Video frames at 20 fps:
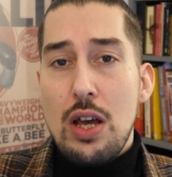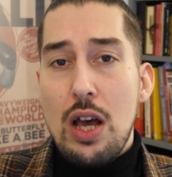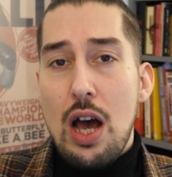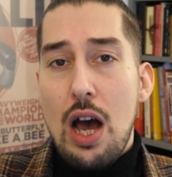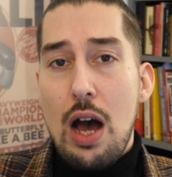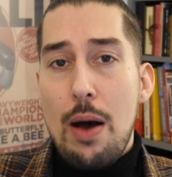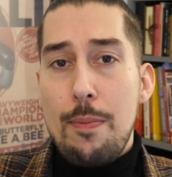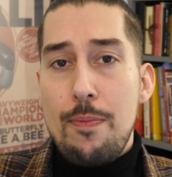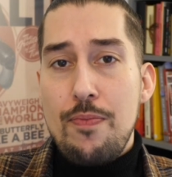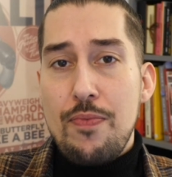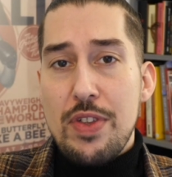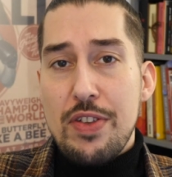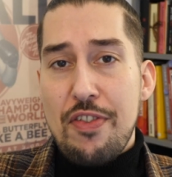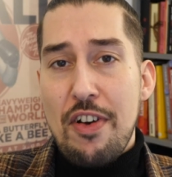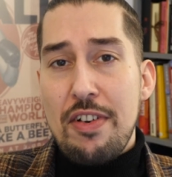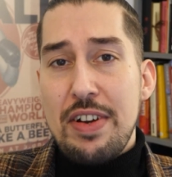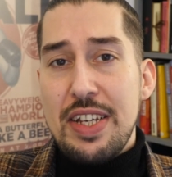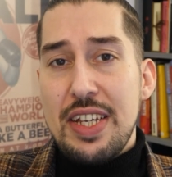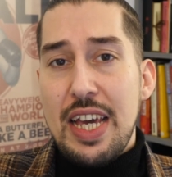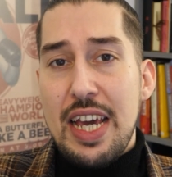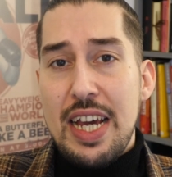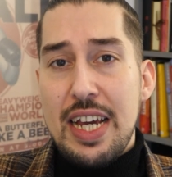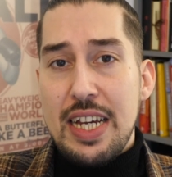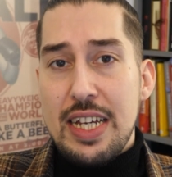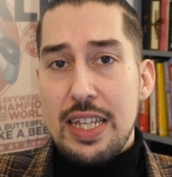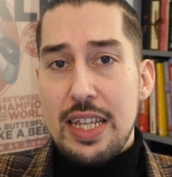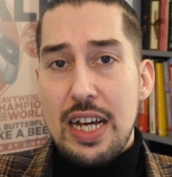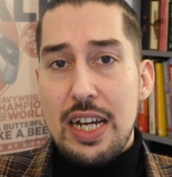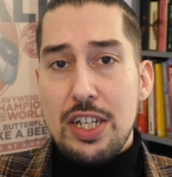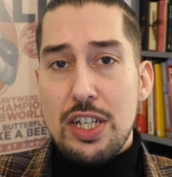It's very
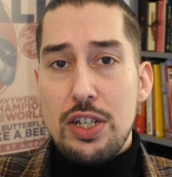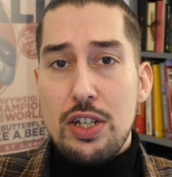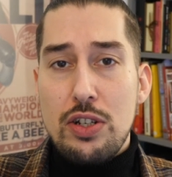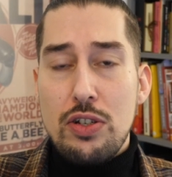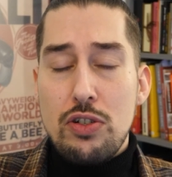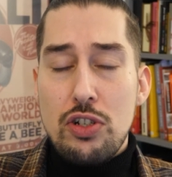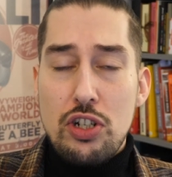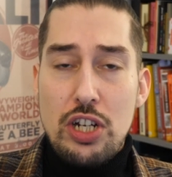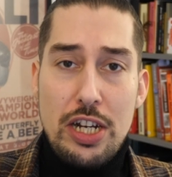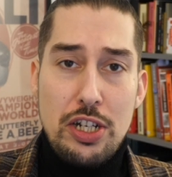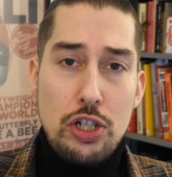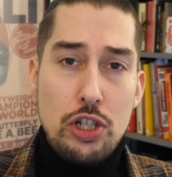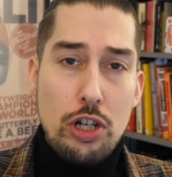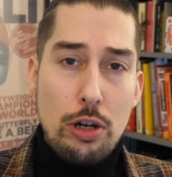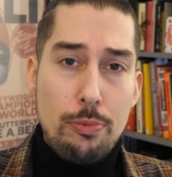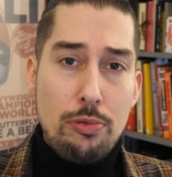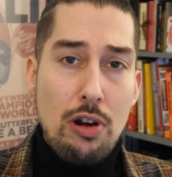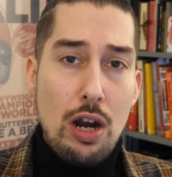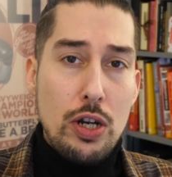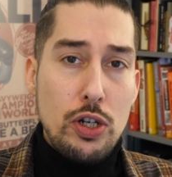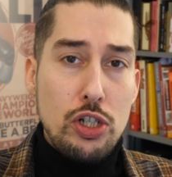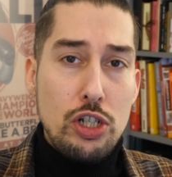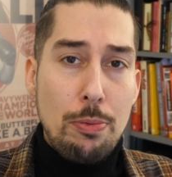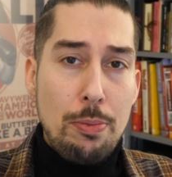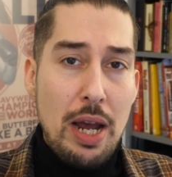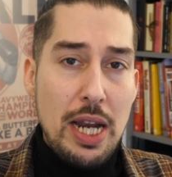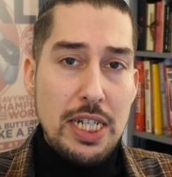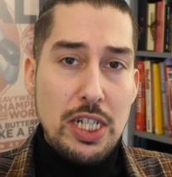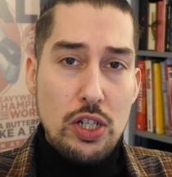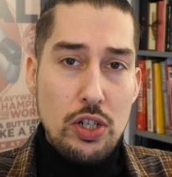key that you change your approach
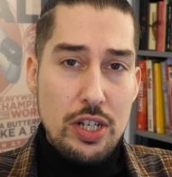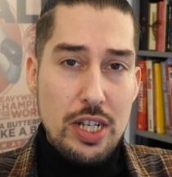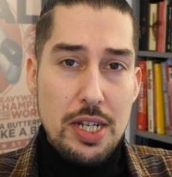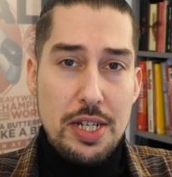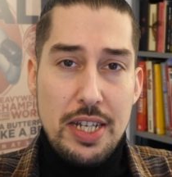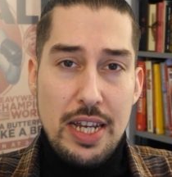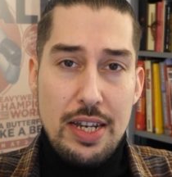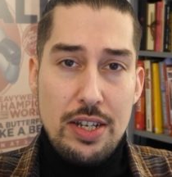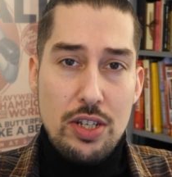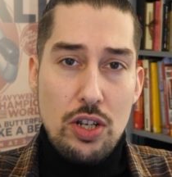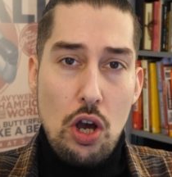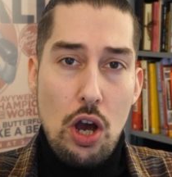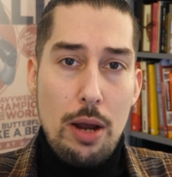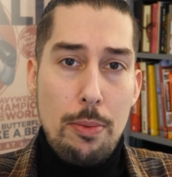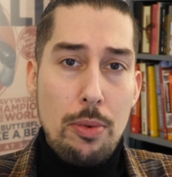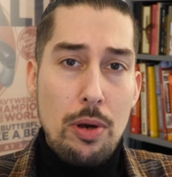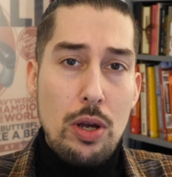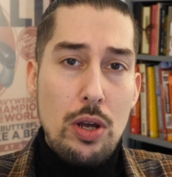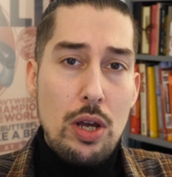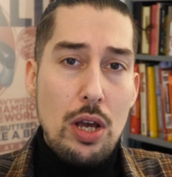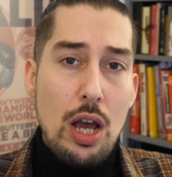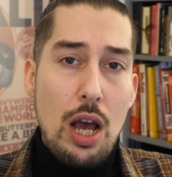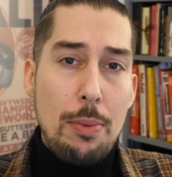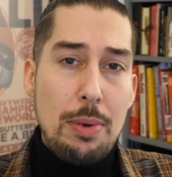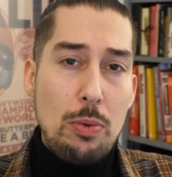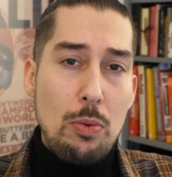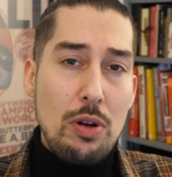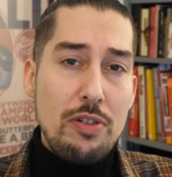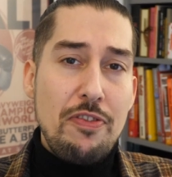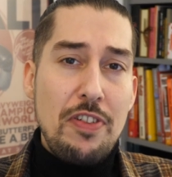depending on the skin type. I
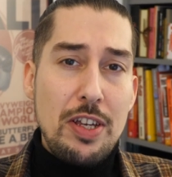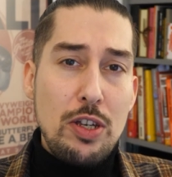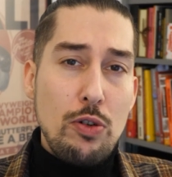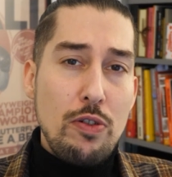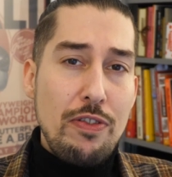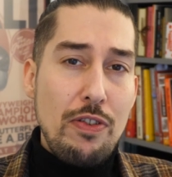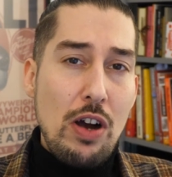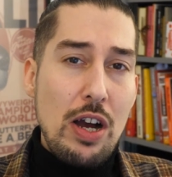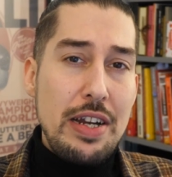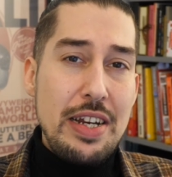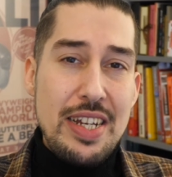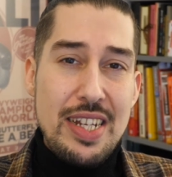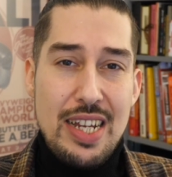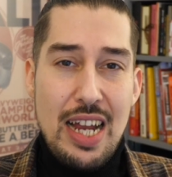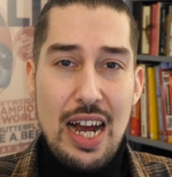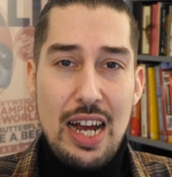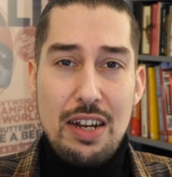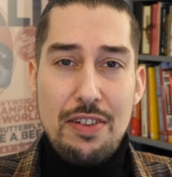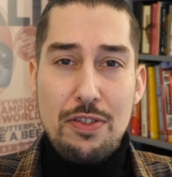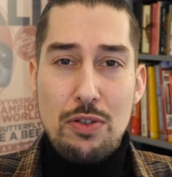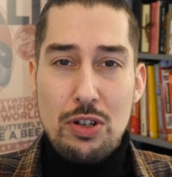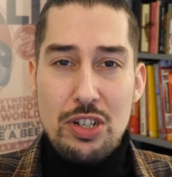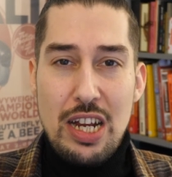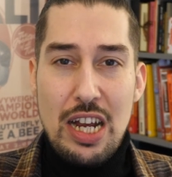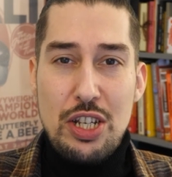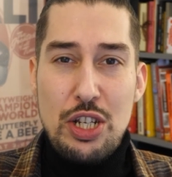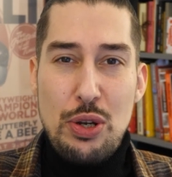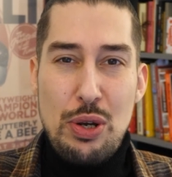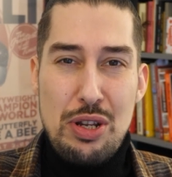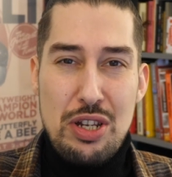mean, one thing you'll find is that if you're
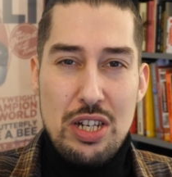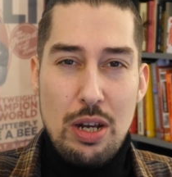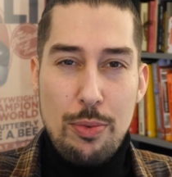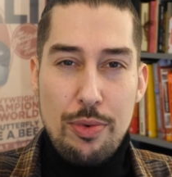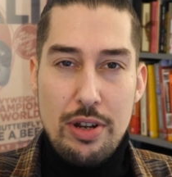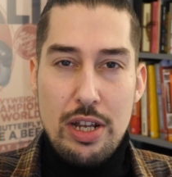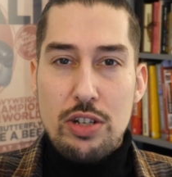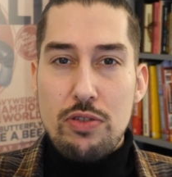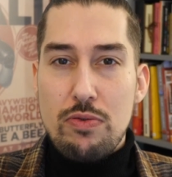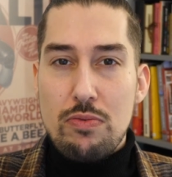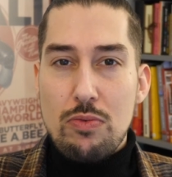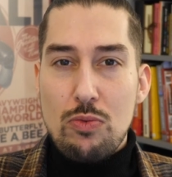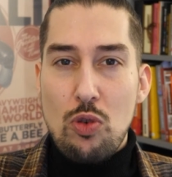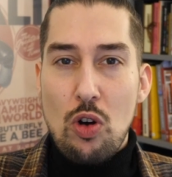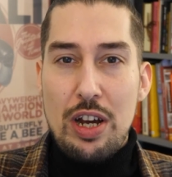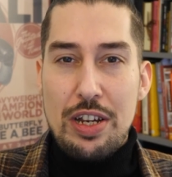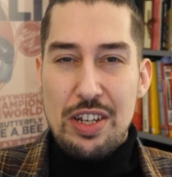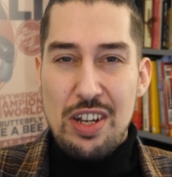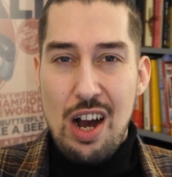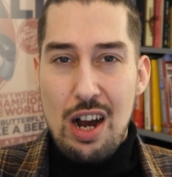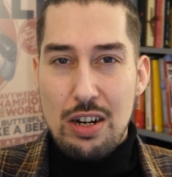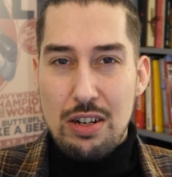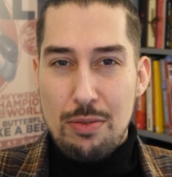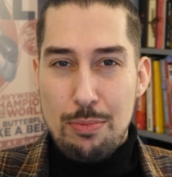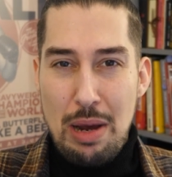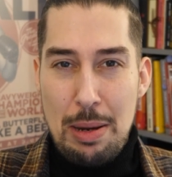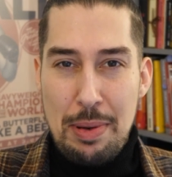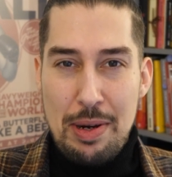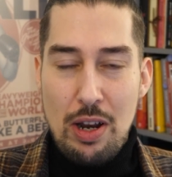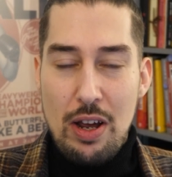tattooing someone that's quite young,
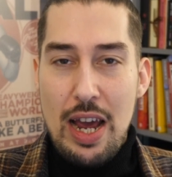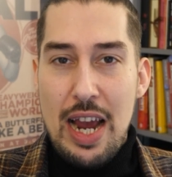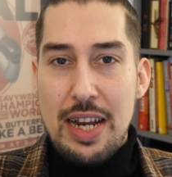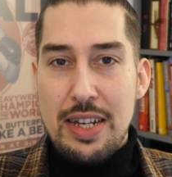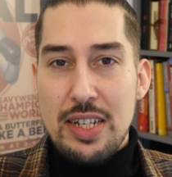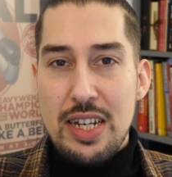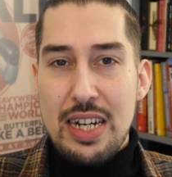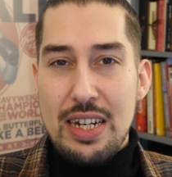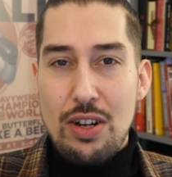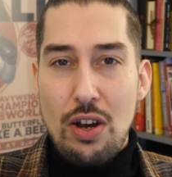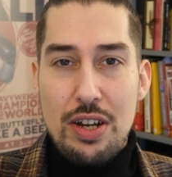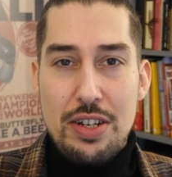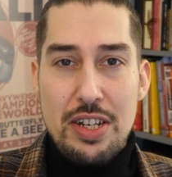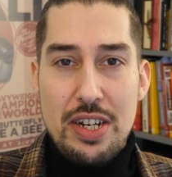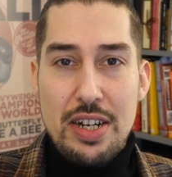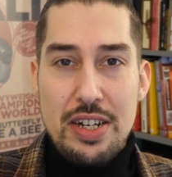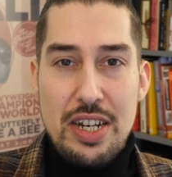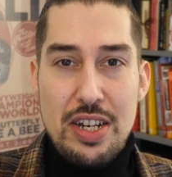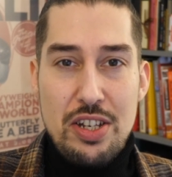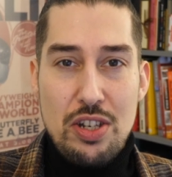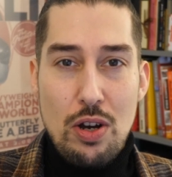maybe like 18, 19 years